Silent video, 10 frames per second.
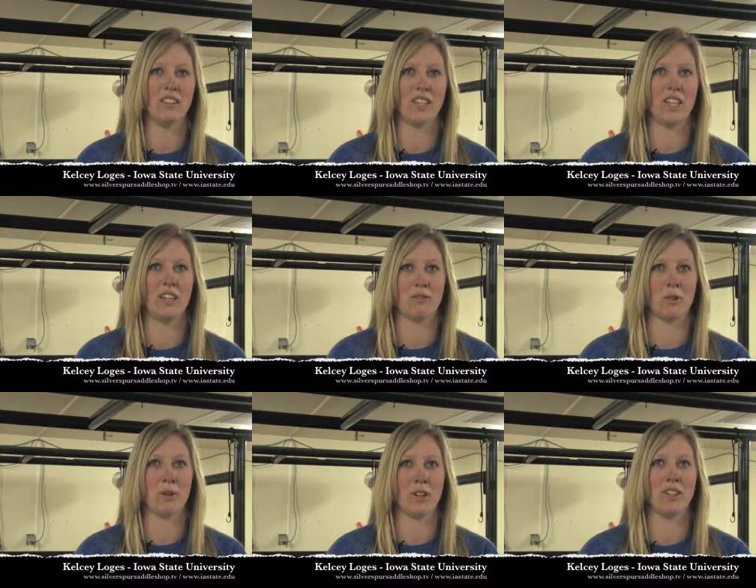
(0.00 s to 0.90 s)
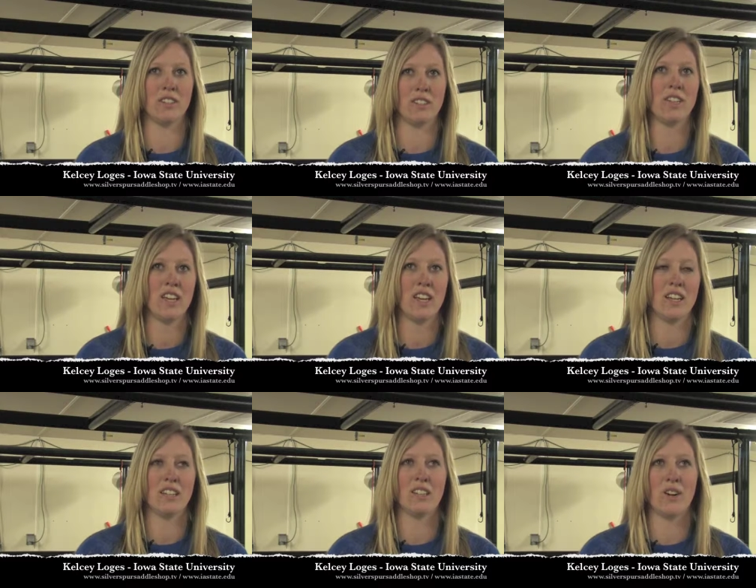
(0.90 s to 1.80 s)
Nikki Forwerda's.
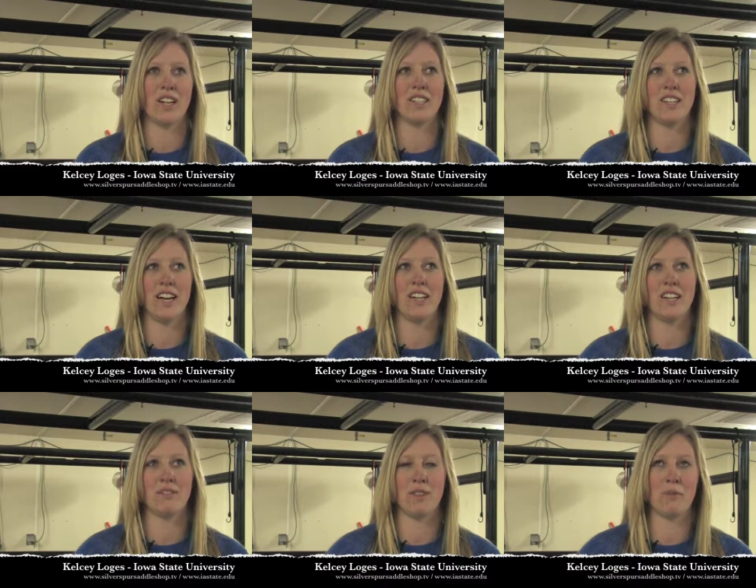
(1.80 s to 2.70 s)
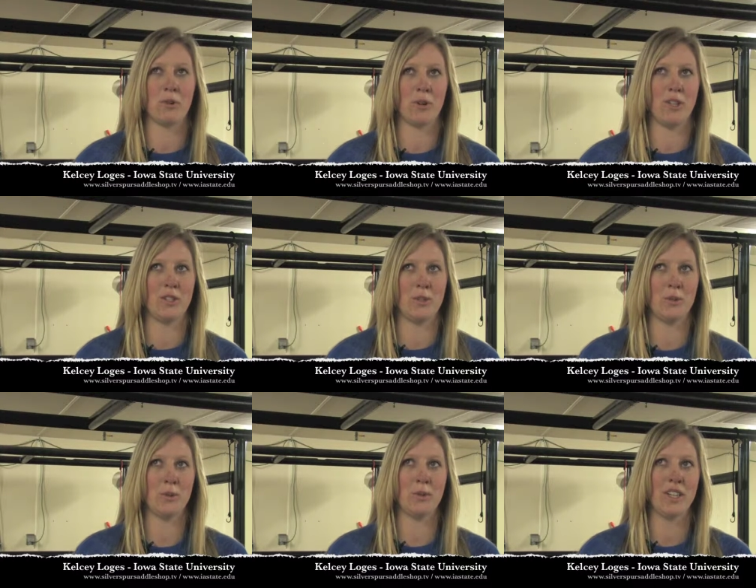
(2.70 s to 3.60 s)
And so I decided if I'm going
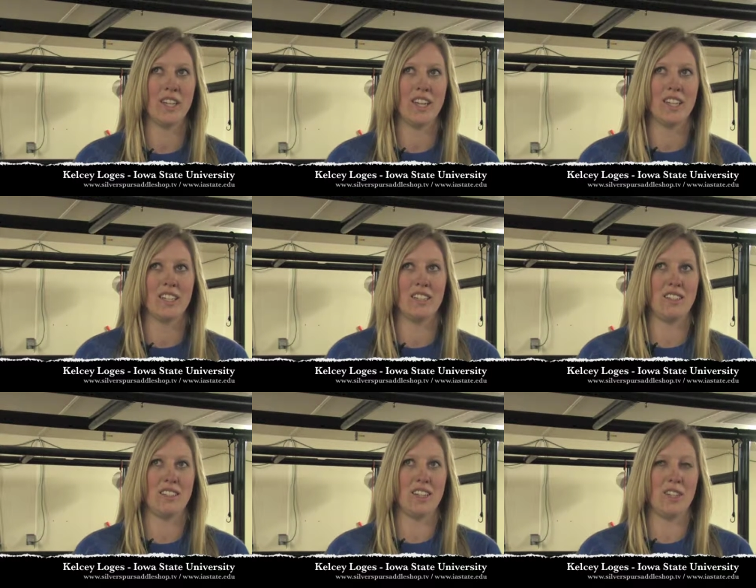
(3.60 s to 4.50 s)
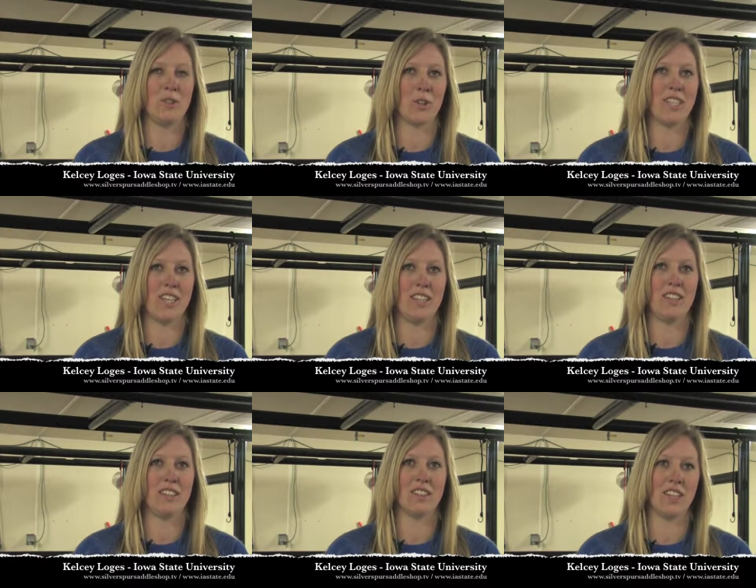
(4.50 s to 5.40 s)
to enjoy
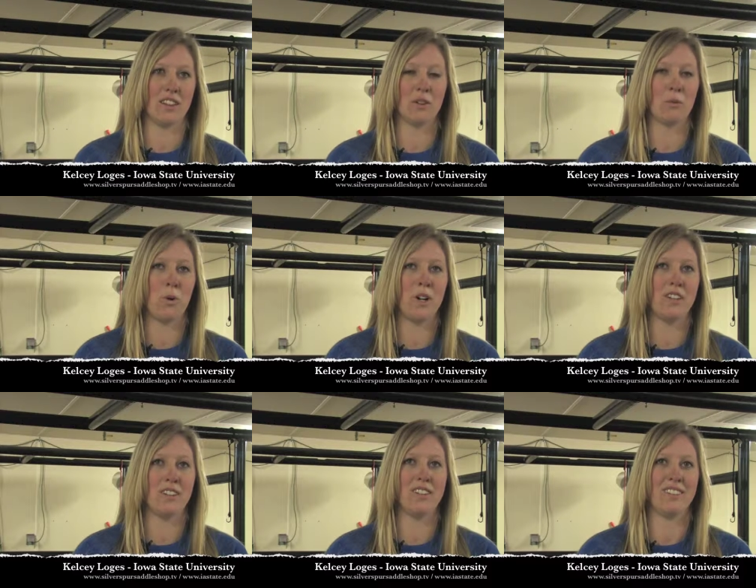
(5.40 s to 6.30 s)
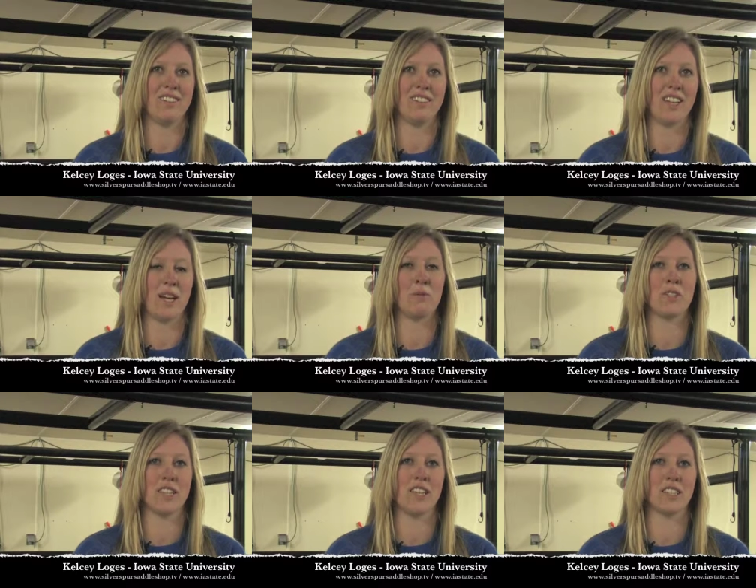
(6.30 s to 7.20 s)
taking like one animal
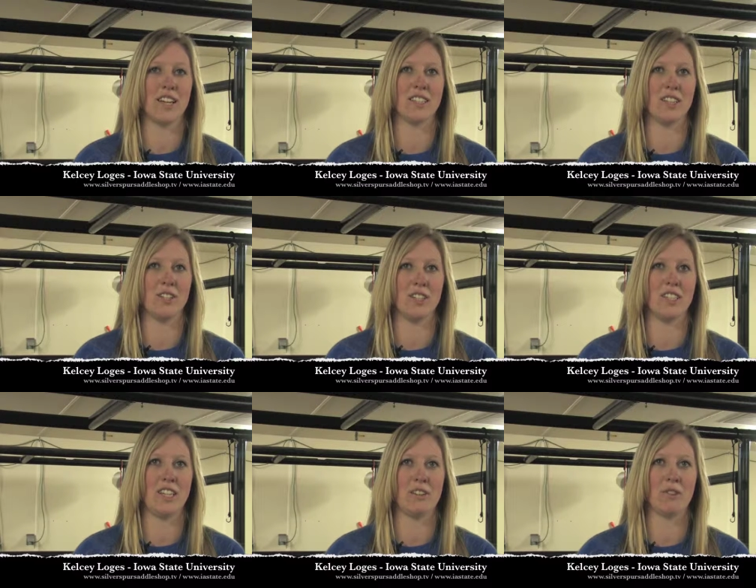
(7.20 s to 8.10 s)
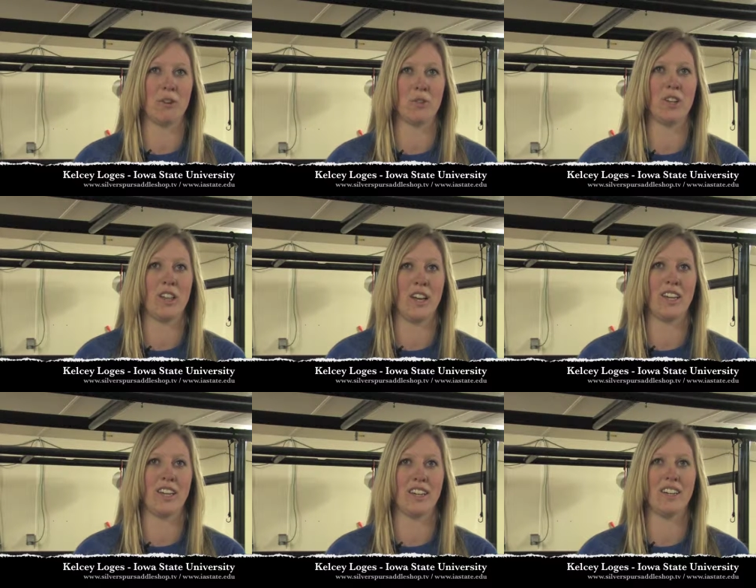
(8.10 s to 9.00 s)
science class, I should see if I really
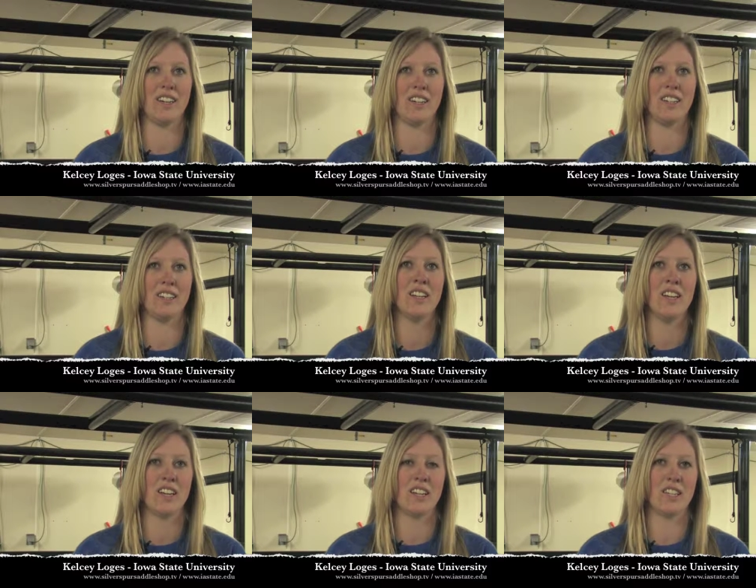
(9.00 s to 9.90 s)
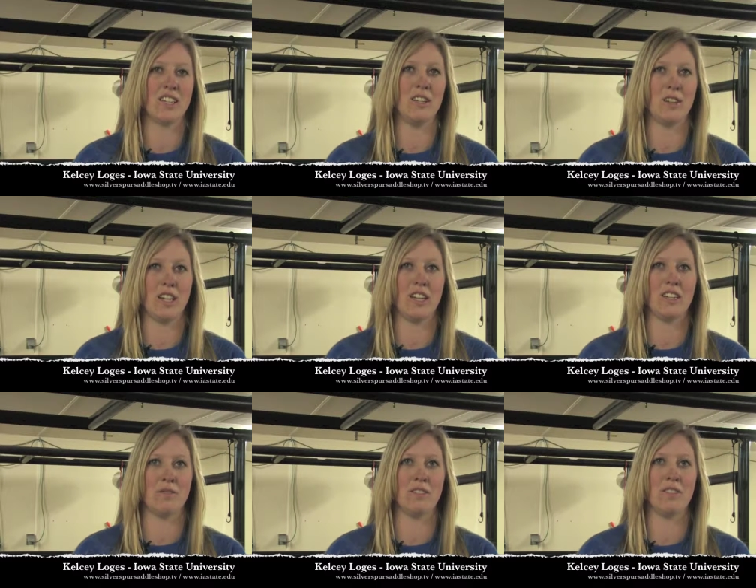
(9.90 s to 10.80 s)
like it and continue getting
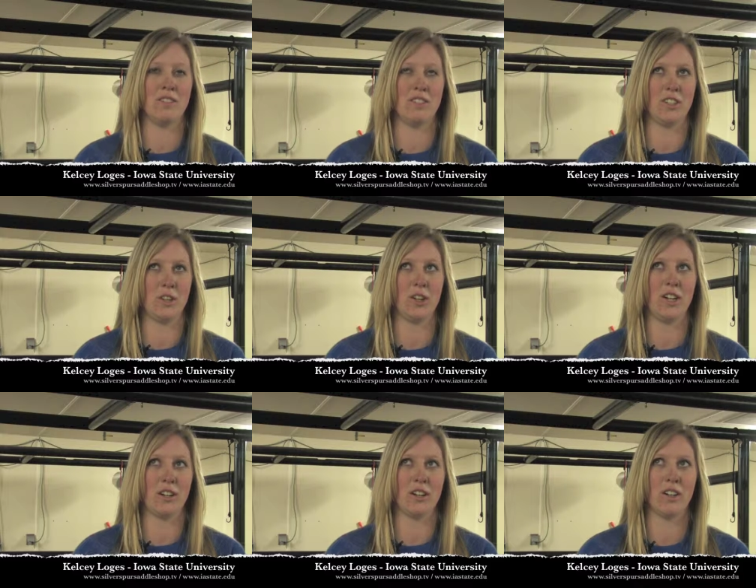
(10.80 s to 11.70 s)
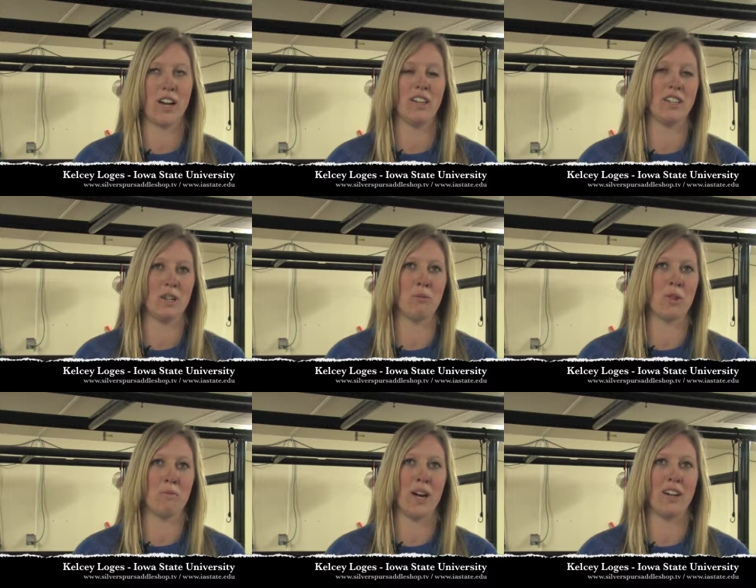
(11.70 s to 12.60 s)
a degree, or I ended up with
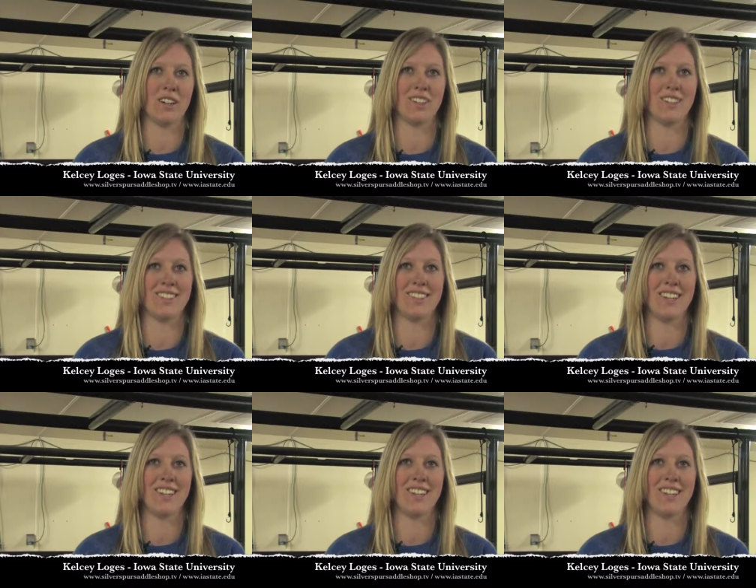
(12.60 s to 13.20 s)
a minor because